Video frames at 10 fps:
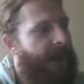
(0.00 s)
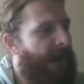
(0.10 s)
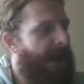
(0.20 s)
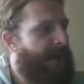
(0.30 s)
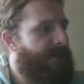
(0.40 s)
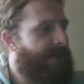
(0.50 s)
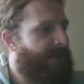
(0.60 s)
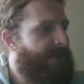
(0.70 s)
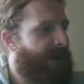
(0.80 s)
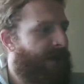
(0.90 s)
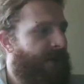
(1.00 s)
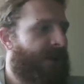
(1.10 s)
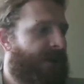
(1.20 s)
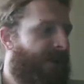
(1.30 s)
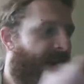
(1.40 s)
and if we take a look
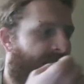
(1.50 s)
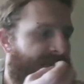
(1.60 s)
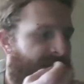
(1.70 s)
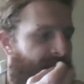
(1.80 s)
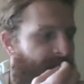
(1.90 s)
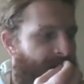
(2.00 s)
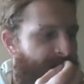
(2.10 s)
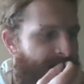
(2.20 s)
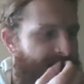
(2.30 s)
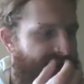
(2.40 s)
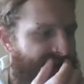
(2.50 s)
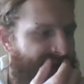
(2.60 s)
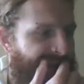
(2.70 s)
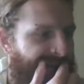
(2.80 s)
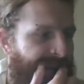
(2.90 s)
at that, that is
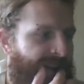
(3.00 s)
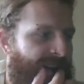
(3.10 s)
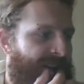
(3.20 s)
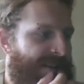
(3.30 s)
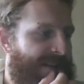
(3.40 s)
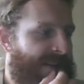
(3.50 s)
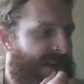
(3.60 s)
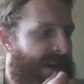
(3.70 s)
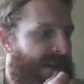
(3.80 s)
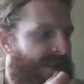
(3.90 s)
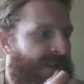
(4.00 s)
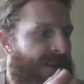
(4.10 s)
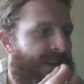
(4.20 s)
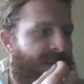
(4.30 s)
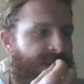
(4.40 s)
giving us
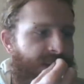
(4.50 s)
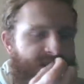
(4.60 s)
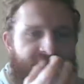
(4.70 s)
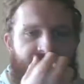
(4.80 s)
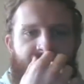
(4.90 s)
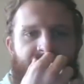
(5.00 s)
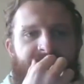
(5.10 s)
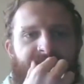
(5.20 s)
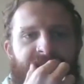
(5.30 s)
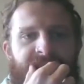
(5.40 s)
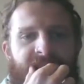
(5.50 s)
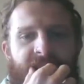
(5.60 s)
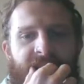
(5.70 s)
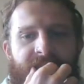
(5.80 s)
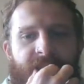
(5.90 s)
the example
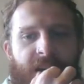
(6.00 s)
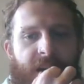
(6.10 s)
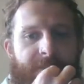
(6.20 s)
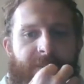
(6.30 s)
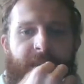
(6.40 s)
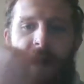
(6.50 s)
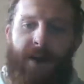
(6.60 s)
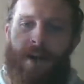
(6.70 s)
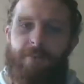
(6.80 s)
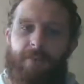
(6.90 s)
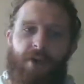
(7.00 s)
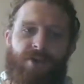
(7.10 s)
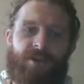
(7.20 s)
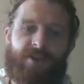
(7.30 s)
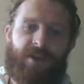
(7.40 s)
of um, how our
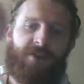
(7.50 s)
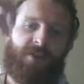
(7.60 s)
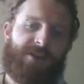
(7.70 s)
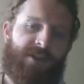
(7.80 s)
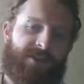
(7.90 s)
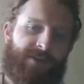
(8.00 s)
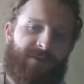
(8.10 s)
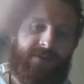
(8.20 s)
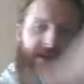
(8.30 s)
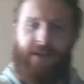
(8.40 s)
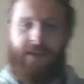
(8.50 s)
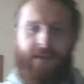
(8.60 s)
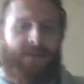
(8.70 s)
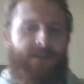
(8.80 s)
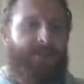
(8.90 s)
motion is going to work. So you'll see we've got like a
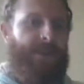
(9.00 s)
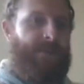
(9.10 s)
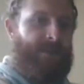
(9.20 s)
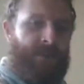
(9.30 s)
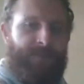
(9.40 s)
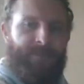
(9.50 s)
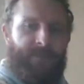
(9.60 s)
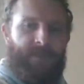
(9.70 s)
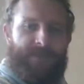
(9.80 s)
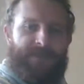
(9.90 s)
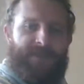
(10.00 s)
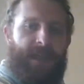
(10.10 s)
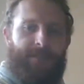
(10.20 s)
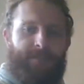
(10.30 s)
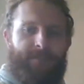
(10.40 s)
little bit of a
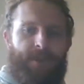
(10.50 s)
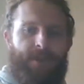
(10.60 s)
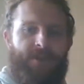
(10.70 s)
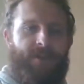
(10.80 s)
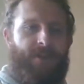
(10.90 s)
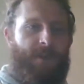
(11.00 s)
snap motion